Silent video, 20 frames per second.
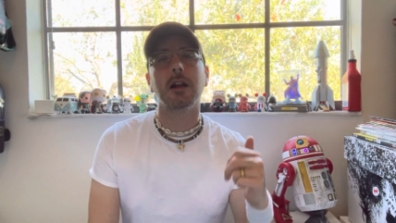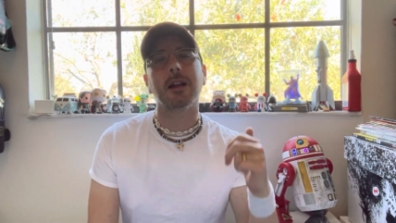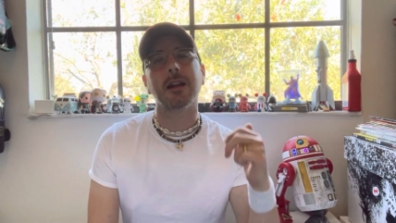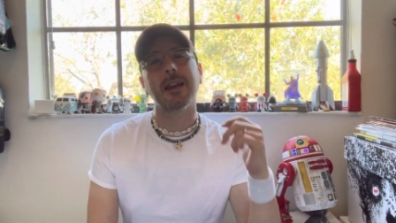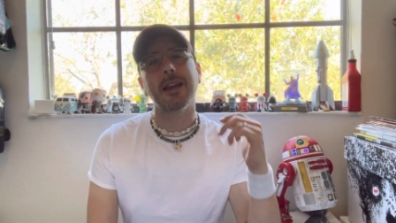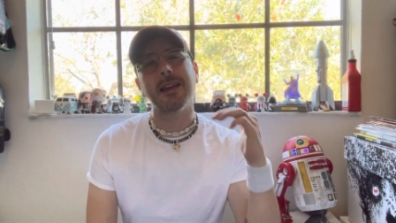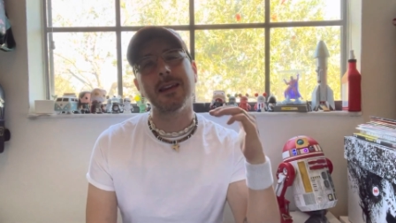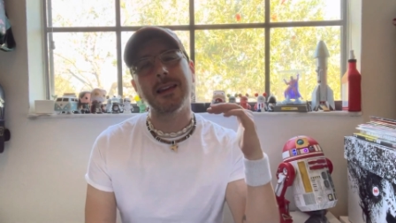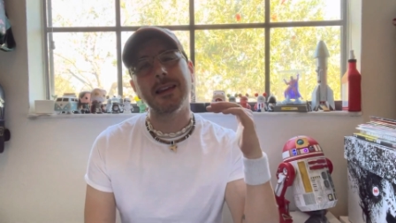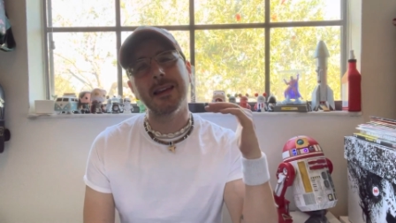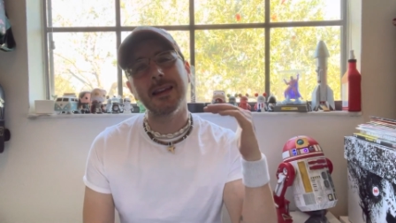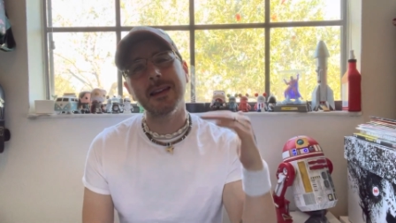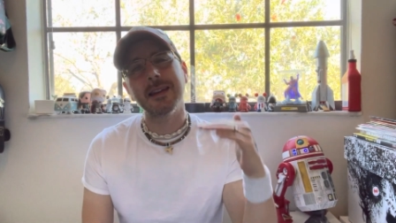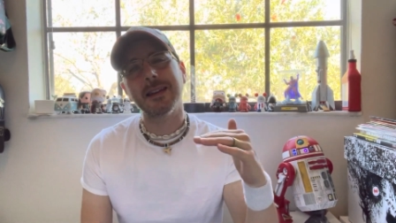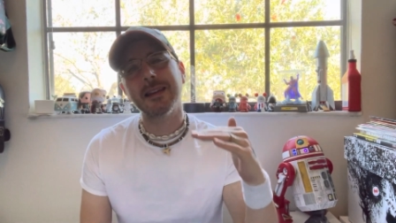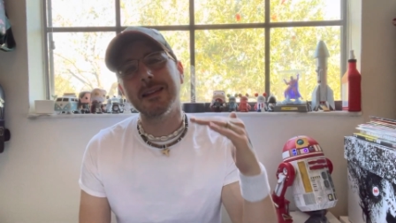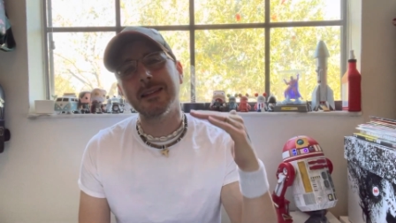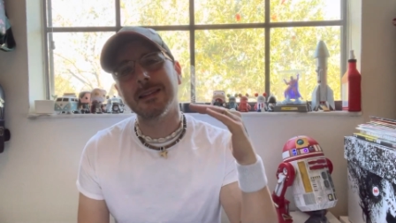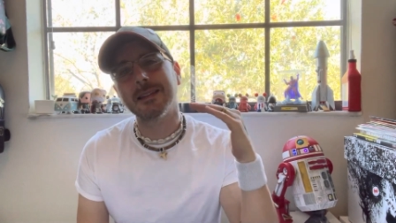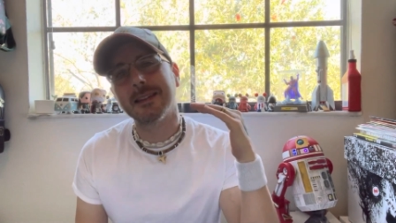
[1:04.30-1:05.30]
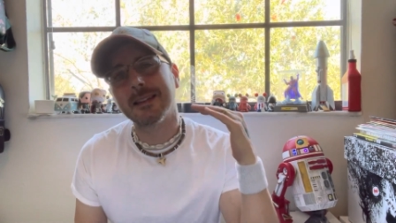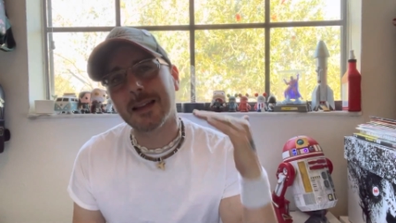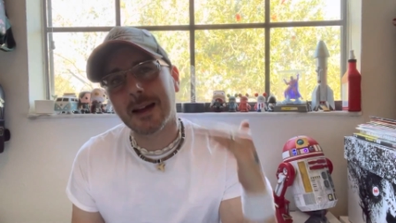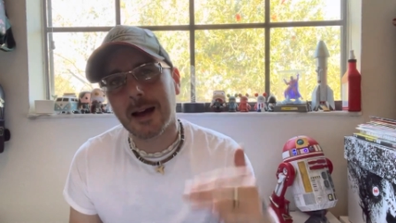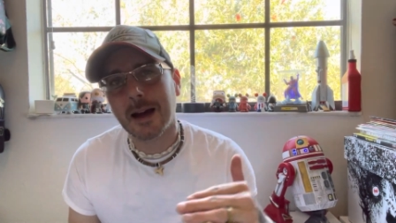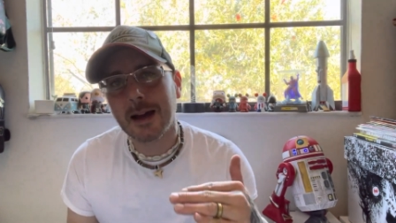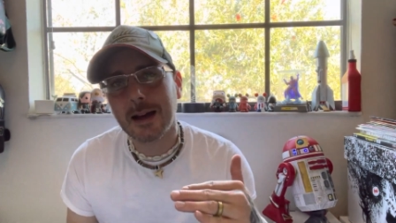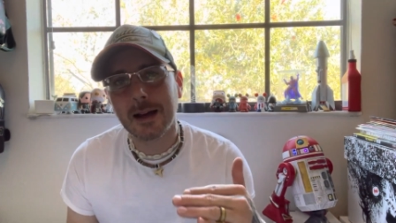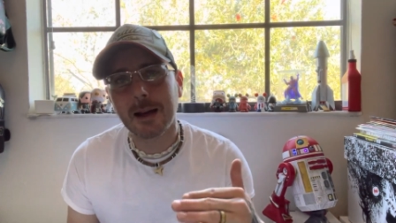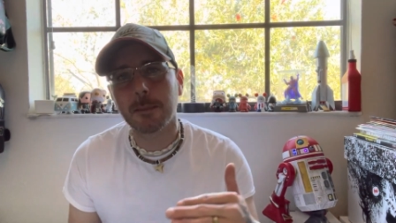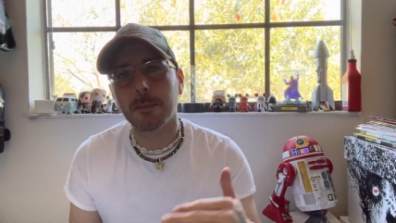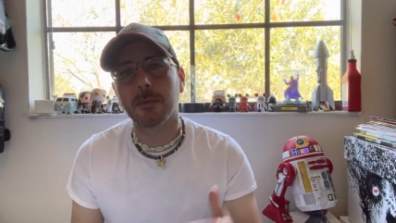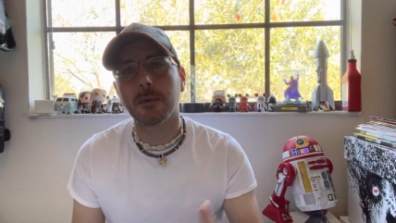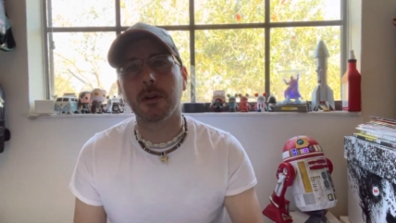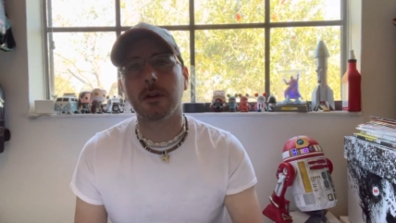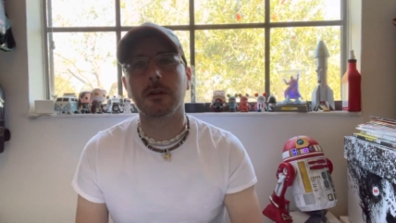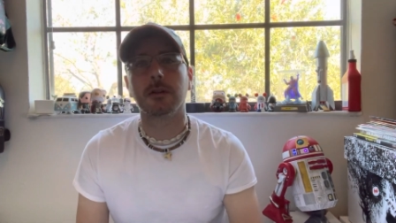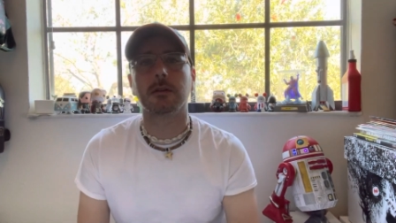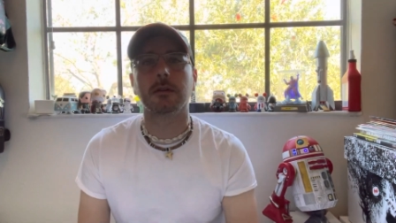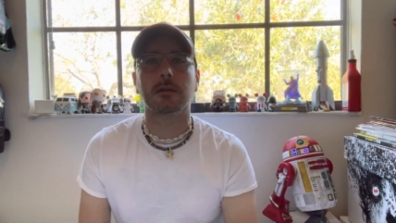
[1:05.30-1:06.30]
And it is time
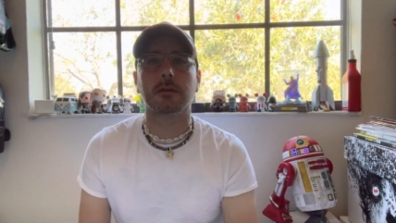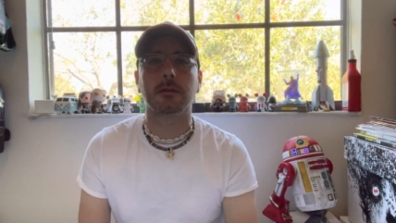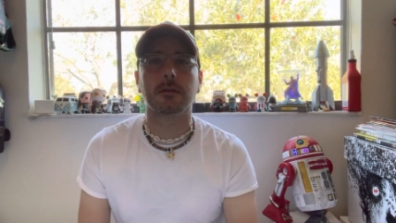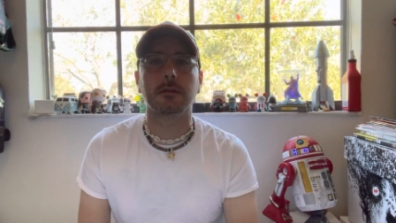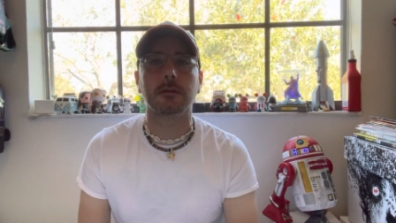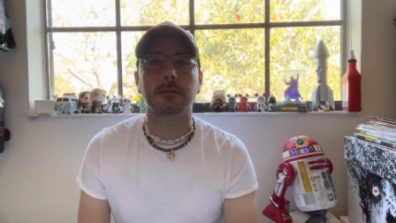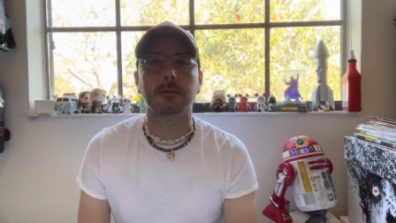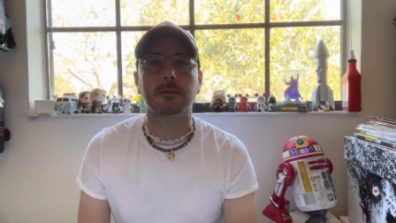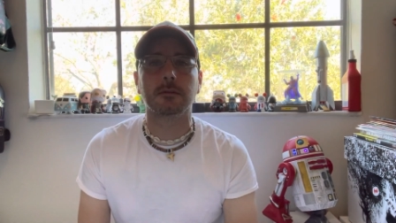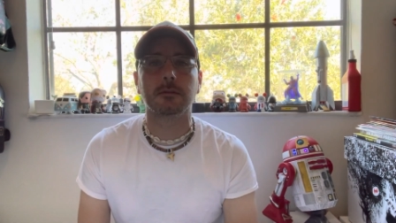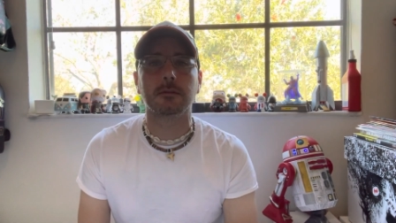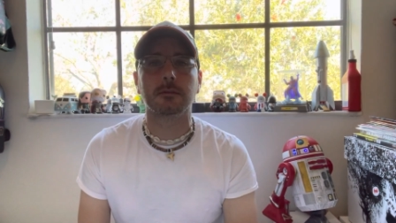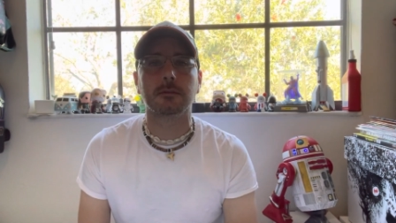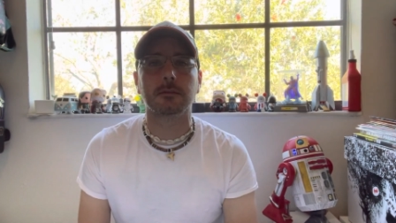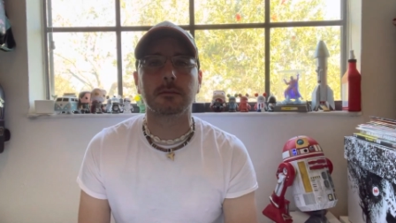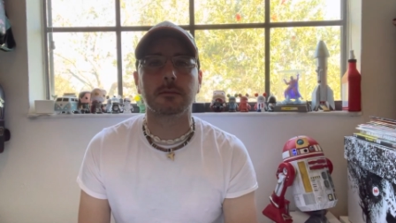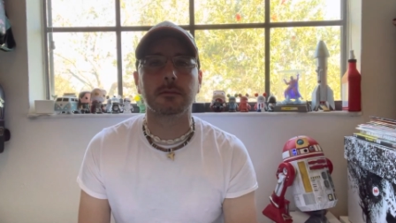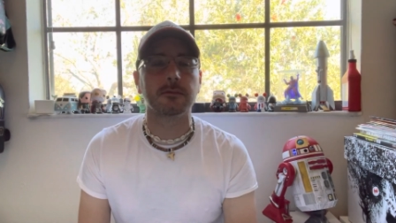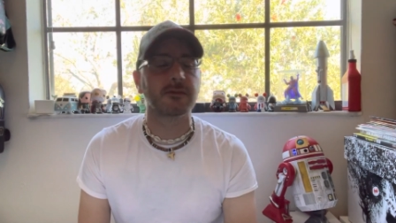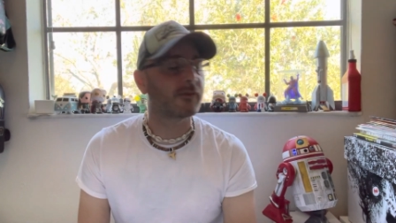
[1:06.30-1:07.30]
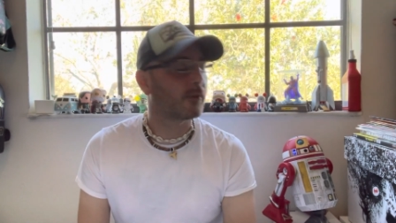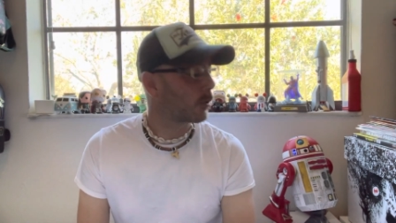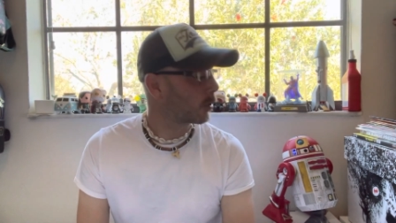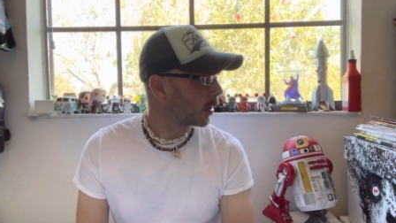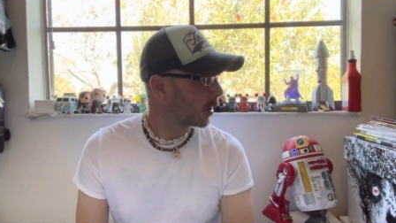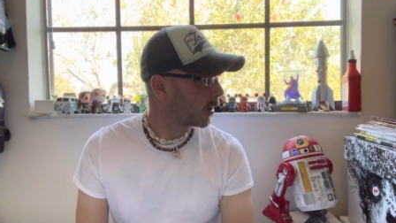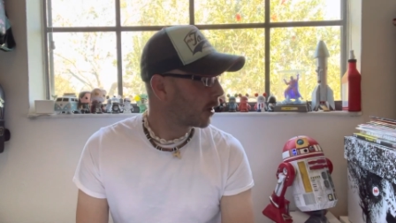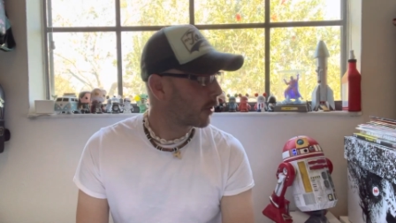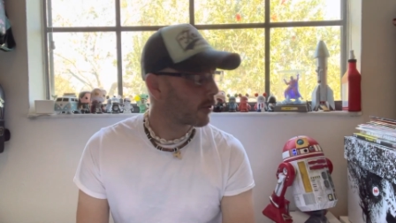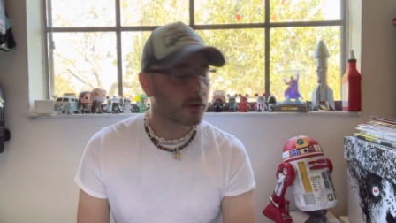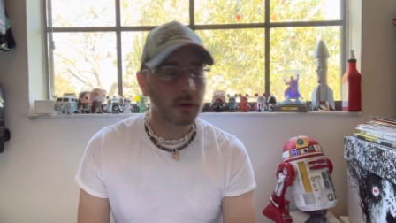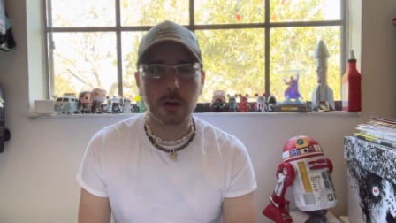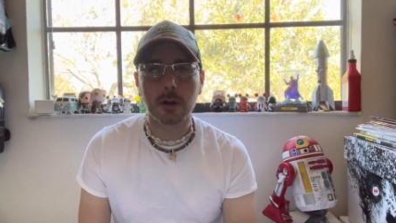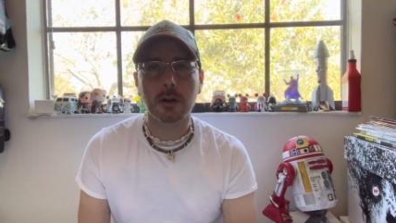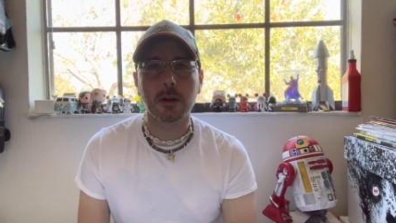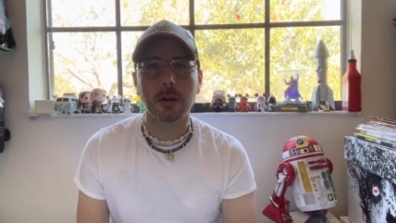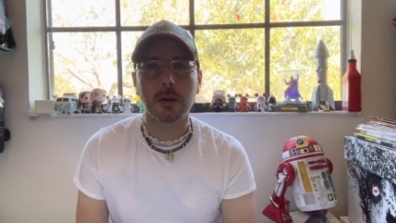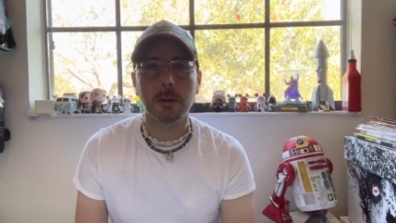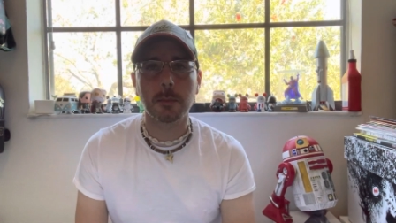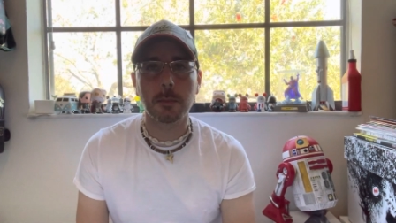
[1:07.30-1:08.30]
for another
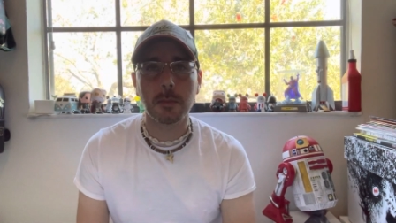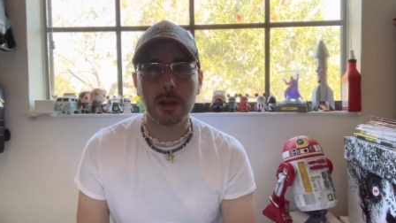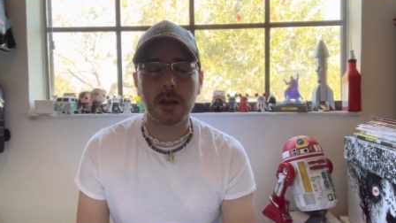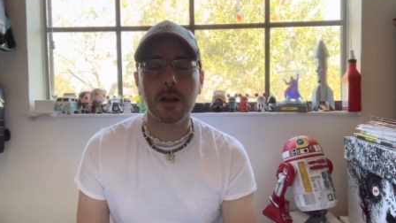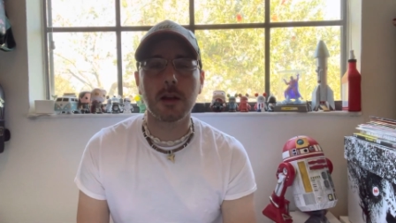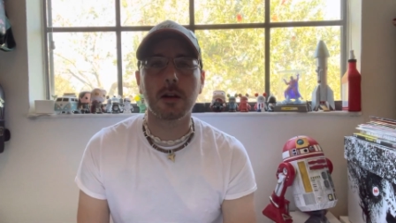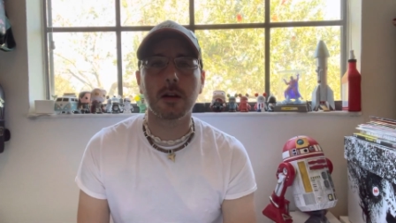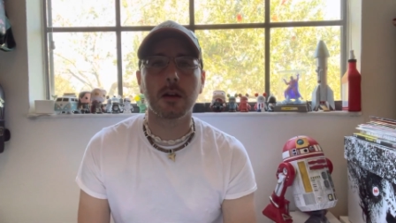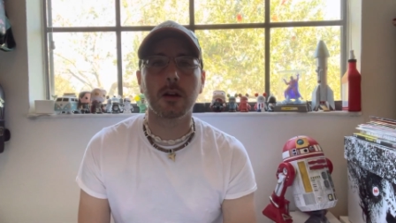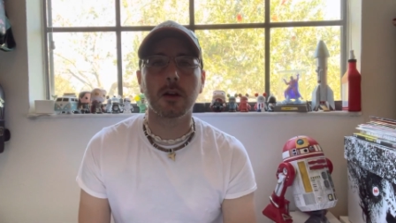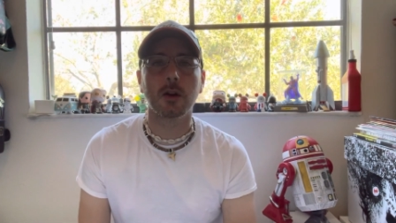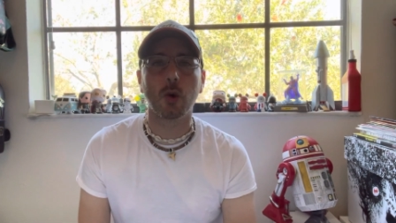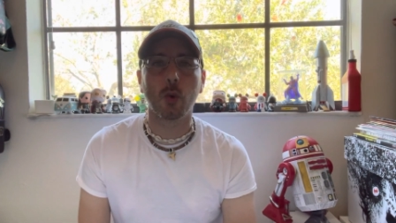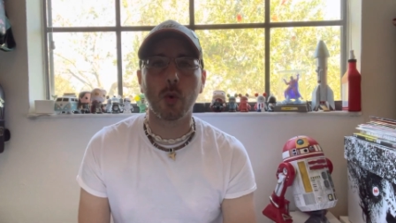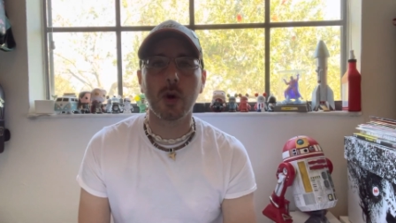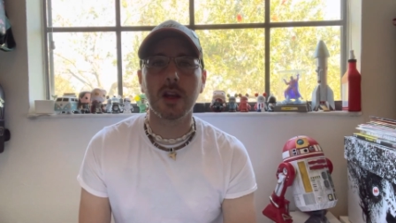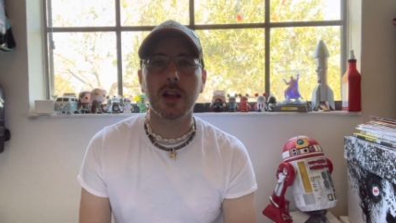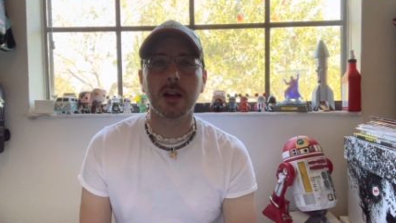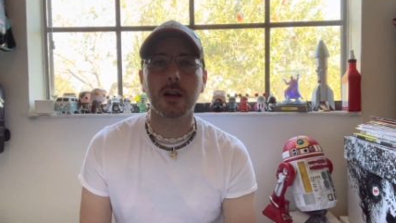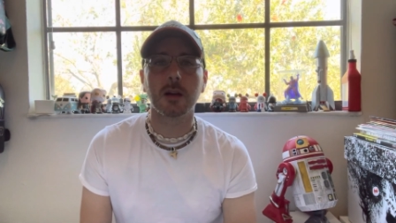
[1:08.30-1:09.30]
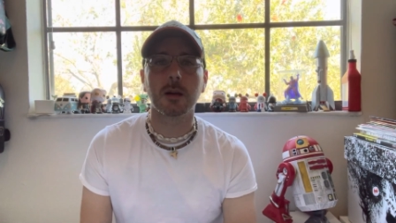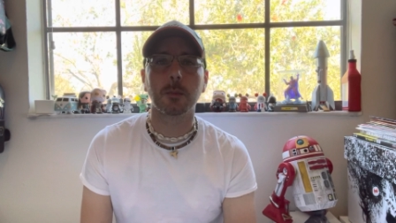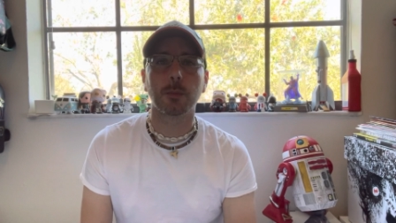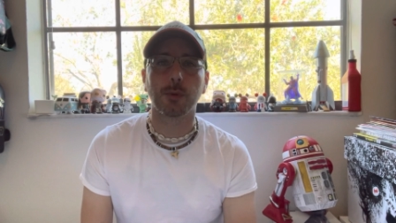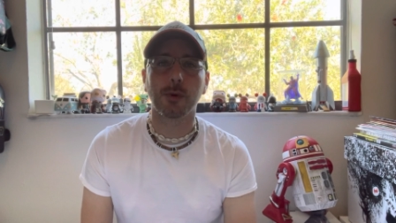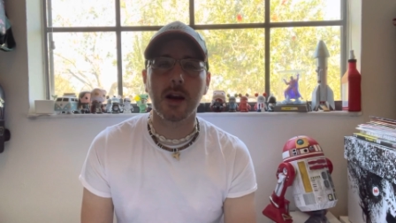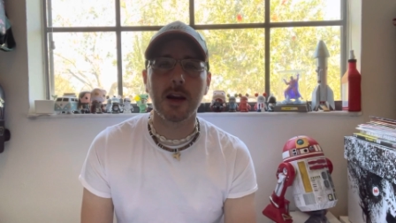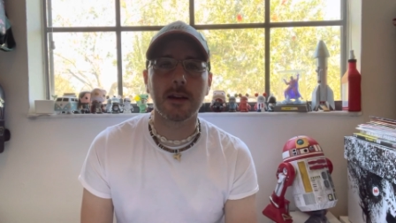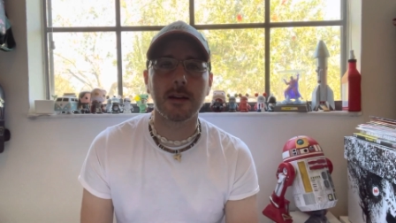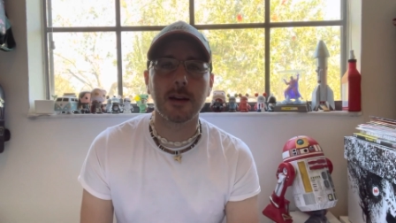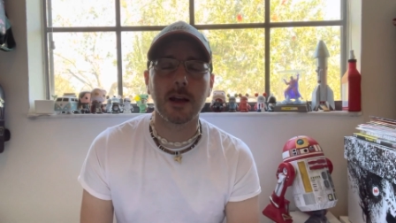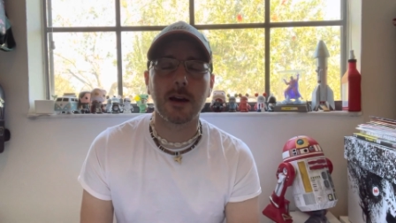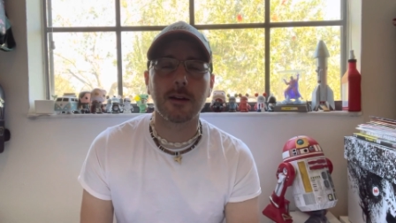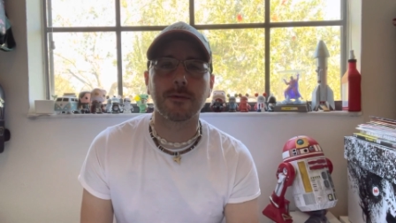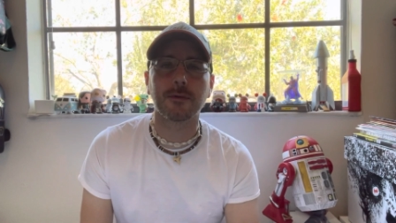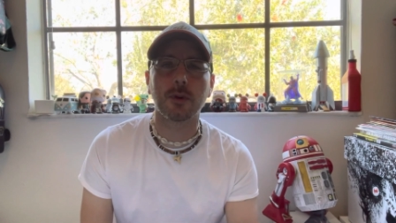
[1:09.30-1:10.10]
mid-week breakdown.